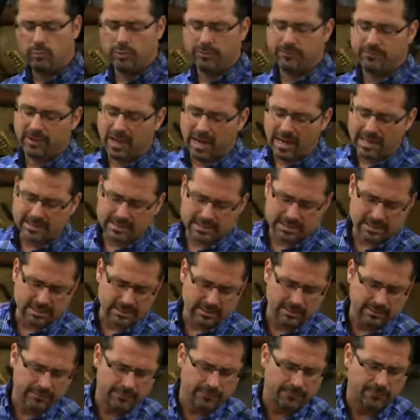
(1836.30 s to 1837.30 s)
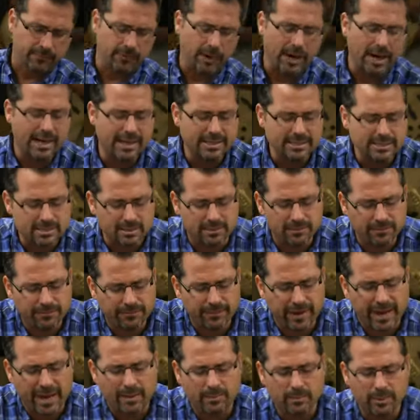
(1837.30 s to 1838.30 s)
We've got friends and
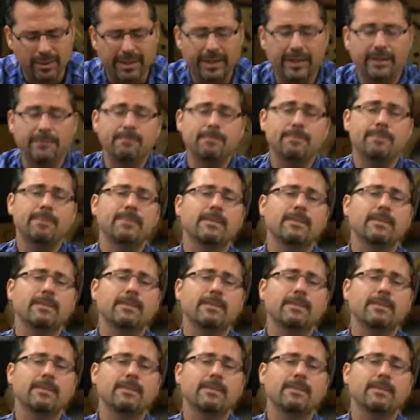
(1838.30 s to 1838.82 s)
family.